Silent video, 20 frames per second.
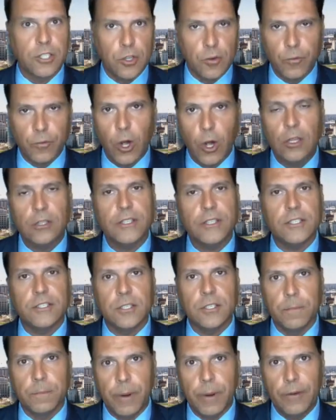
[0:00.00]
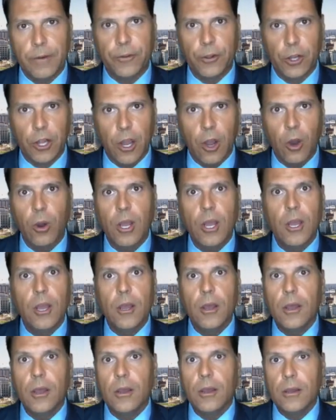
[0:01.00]
Uvalde to Buffalo. You just said it
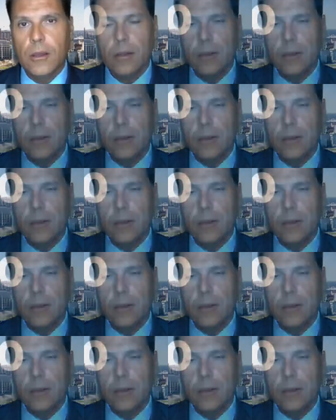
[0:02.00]
yourself, though,